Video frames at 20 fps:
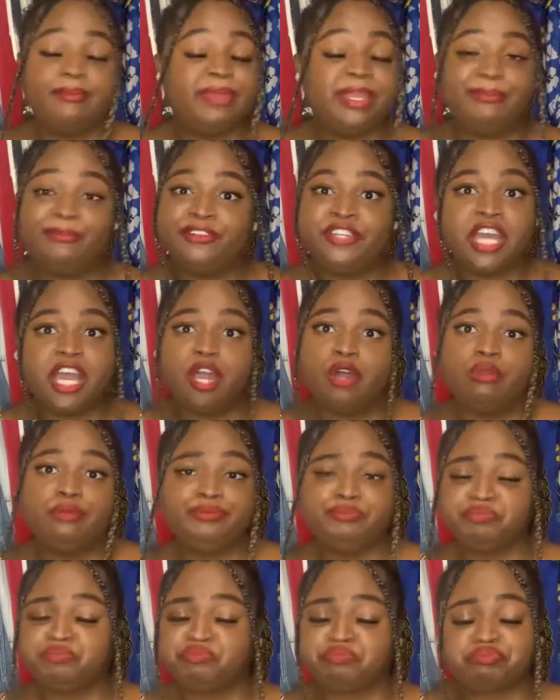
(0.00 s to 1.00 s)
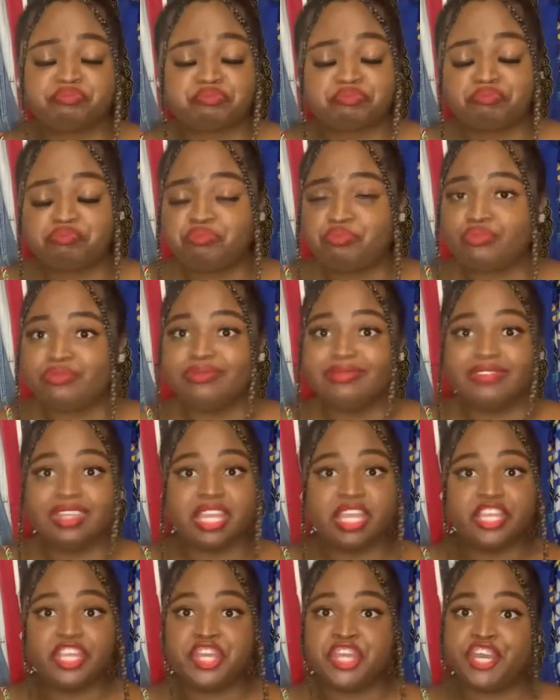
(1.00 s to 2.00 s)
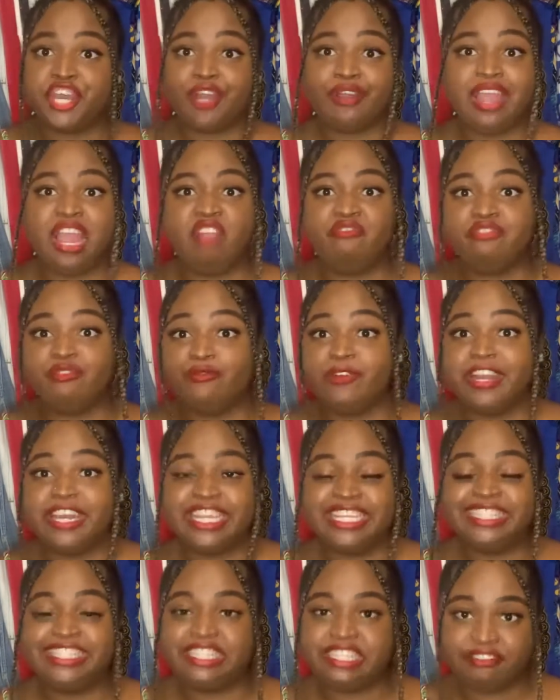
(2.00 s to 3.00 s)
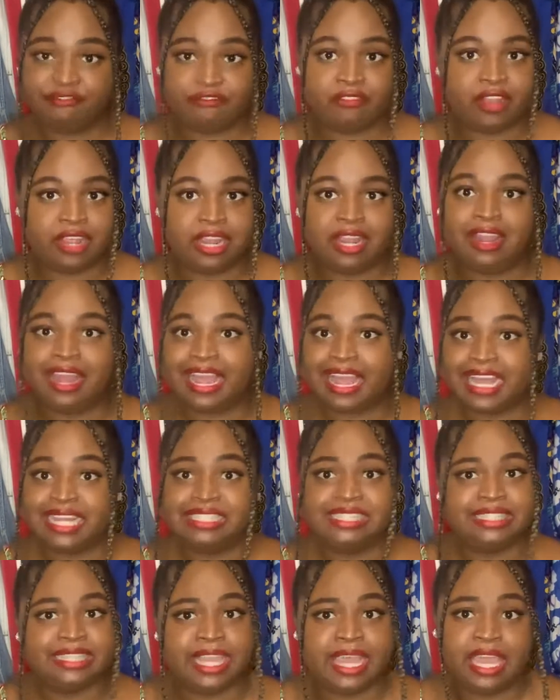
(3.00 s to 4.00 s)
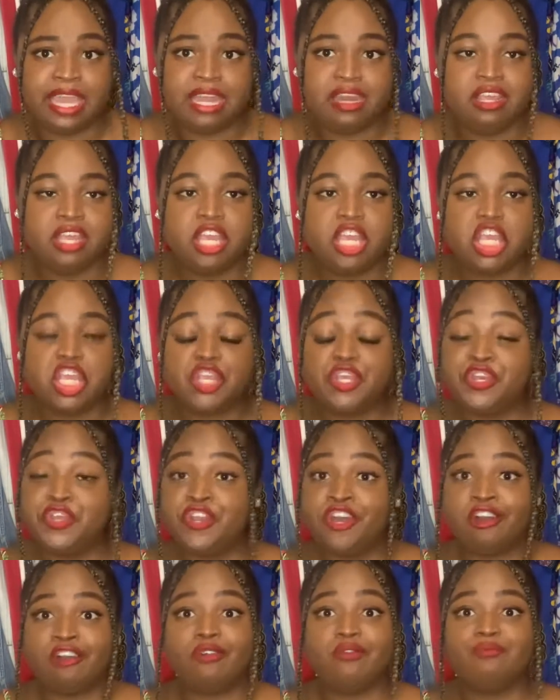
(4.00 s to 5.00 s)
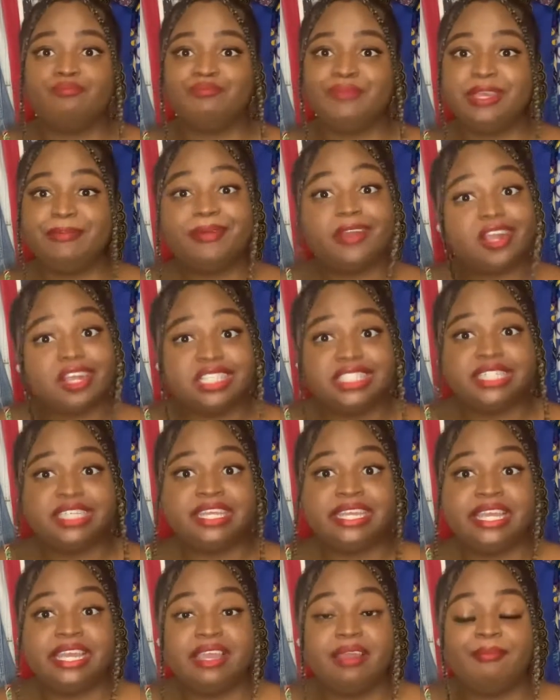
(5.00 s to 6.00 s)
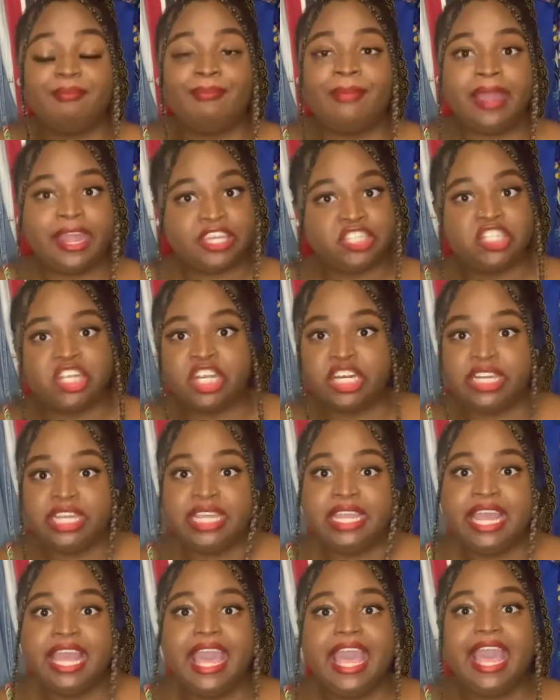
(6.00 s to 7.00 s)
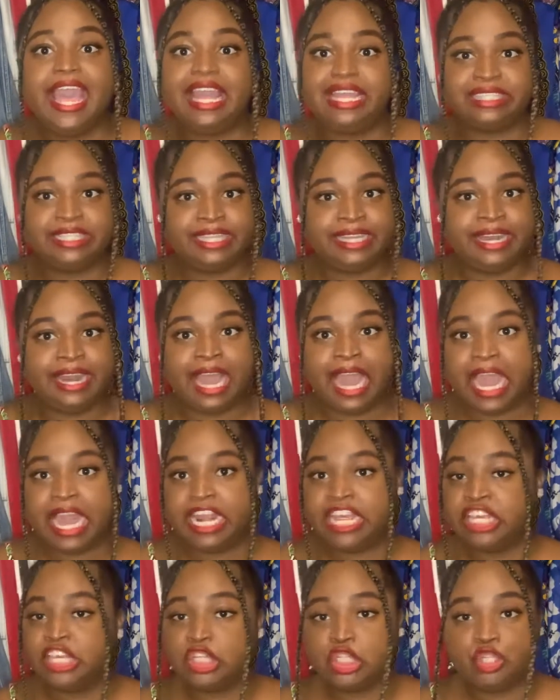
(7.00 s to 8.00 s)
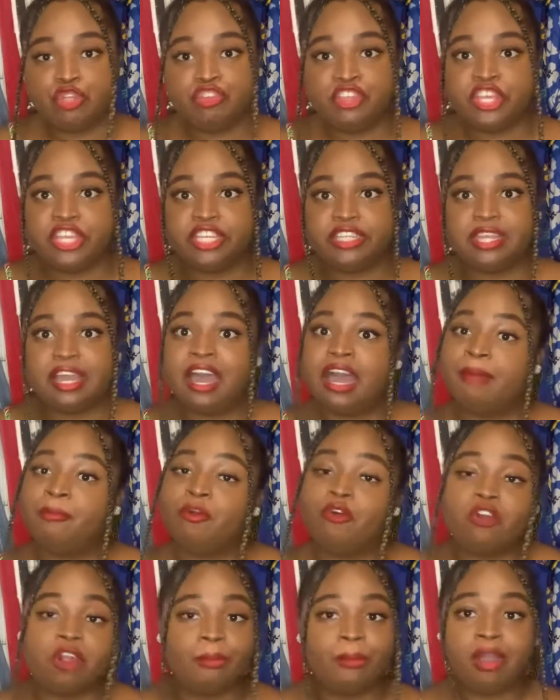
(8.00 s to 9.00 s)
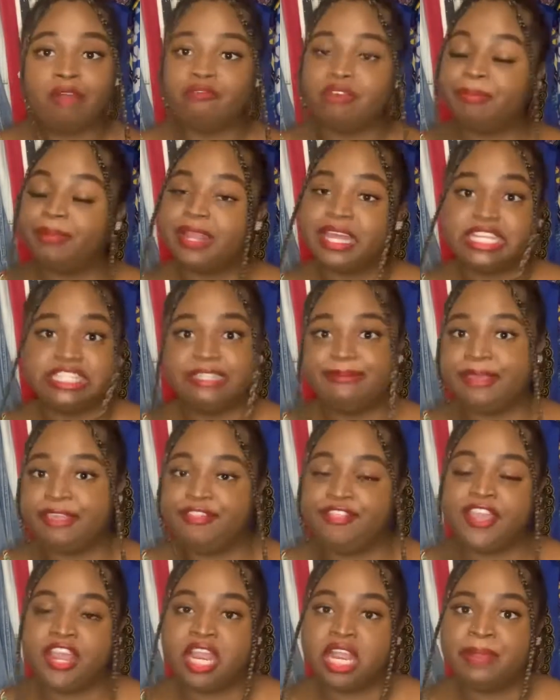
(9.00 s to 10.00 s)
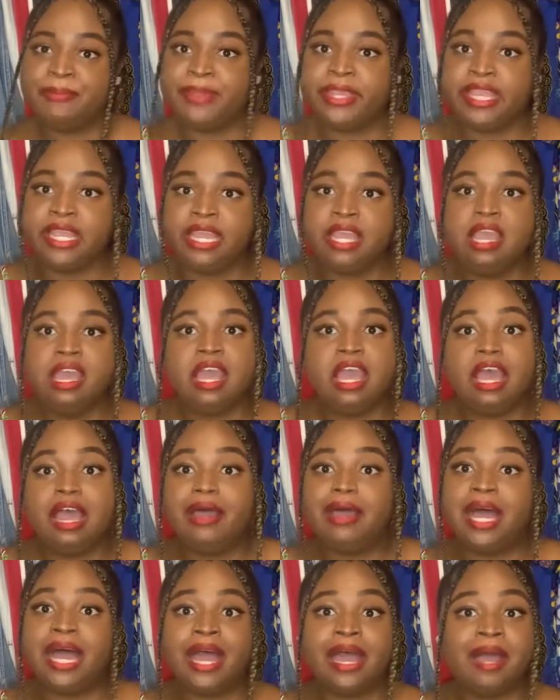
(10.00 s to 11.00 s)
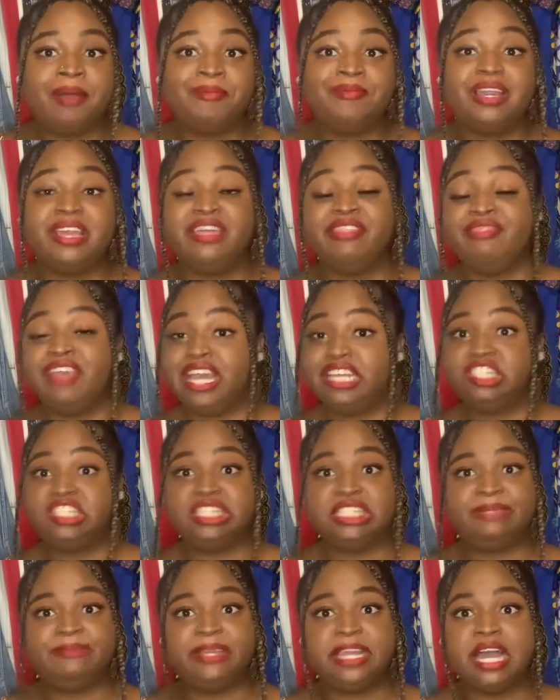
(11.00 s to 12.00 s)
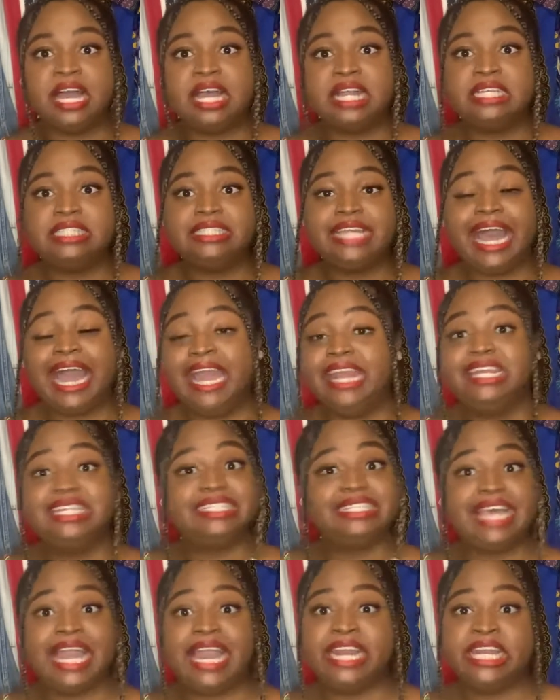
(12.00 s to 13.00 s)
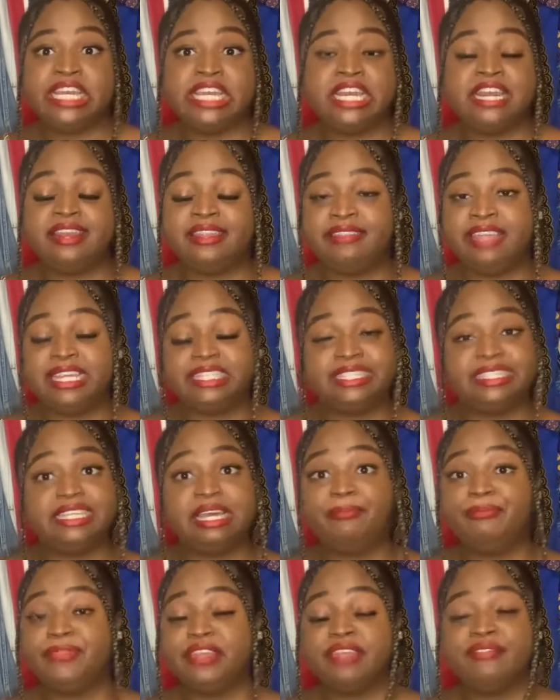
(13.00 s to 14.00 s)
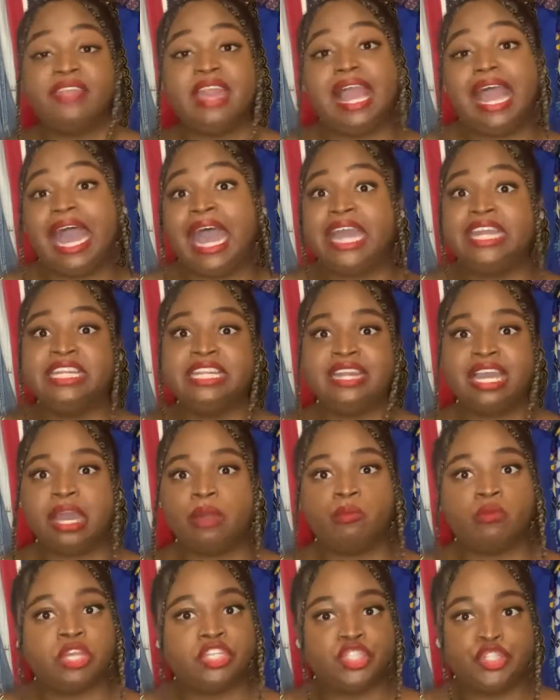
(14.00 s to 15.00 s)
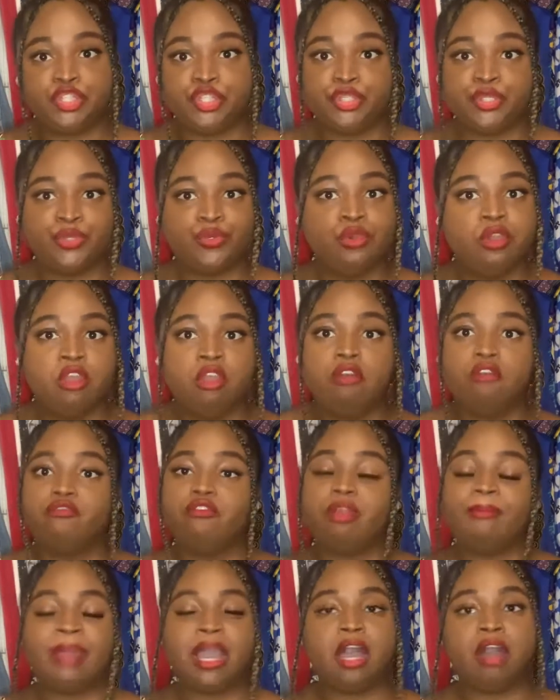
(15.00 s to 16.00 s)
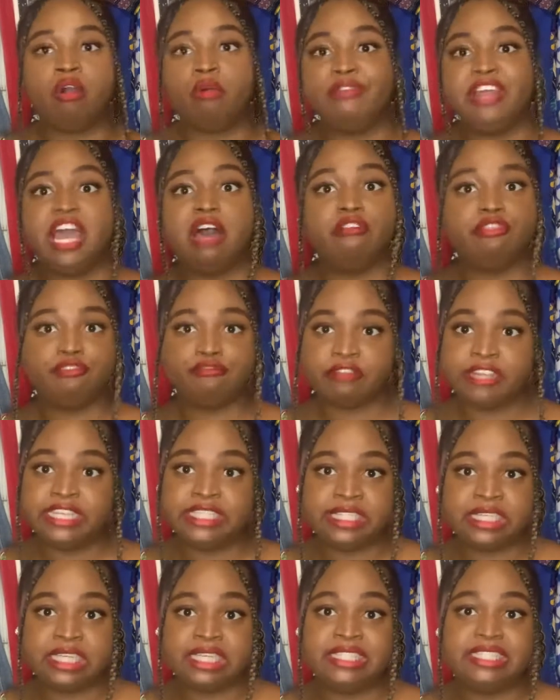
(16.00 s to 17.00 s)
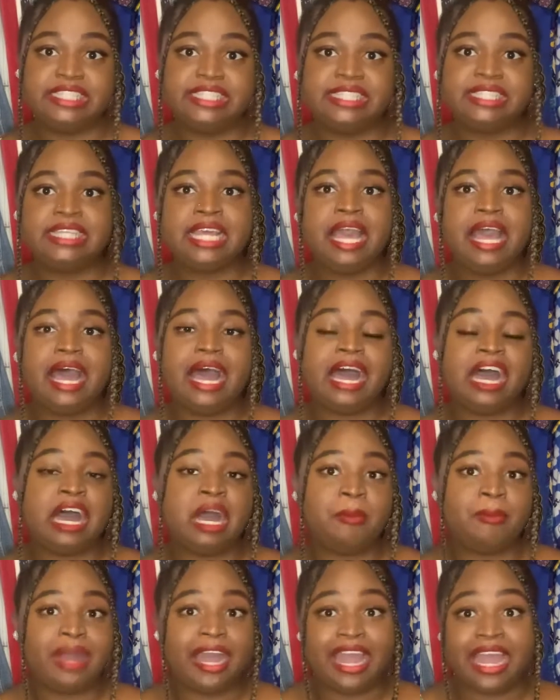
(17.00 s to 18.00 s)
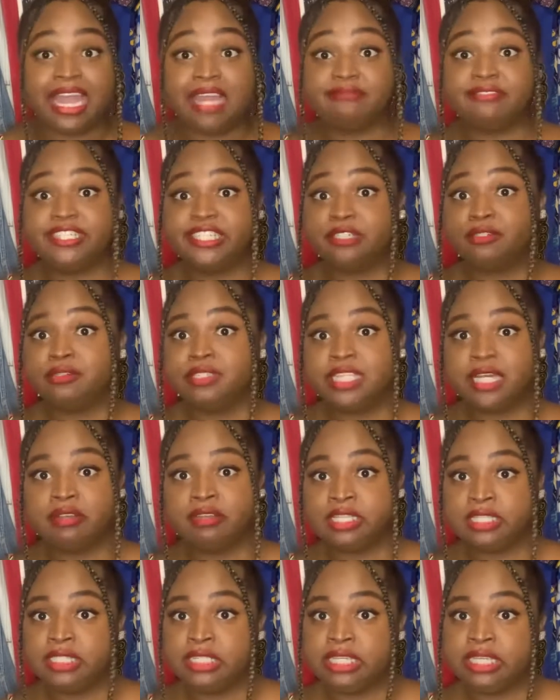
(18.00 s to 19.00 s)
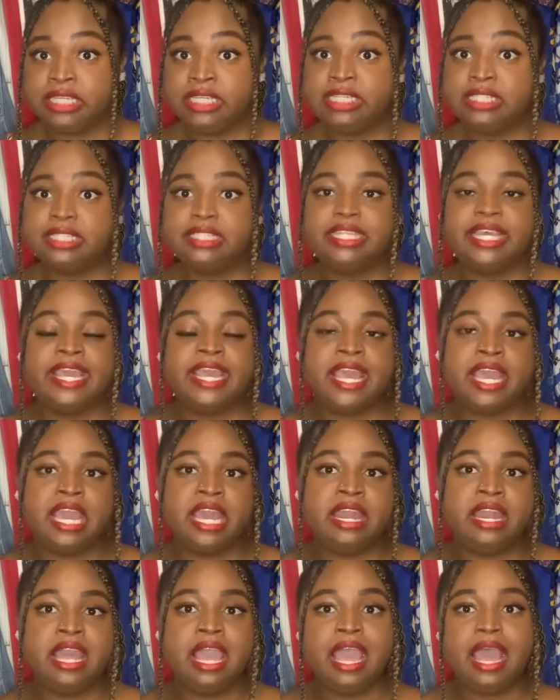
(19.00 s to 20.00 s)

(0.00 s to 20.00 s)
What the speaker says: people don't. You know, everyone is different, like I said. You know, me personally, my journey has not included hormone replacement therapy. And that's just because I decided that's something that I did not want to do for my own health reasons. I have sickle cell disease, and,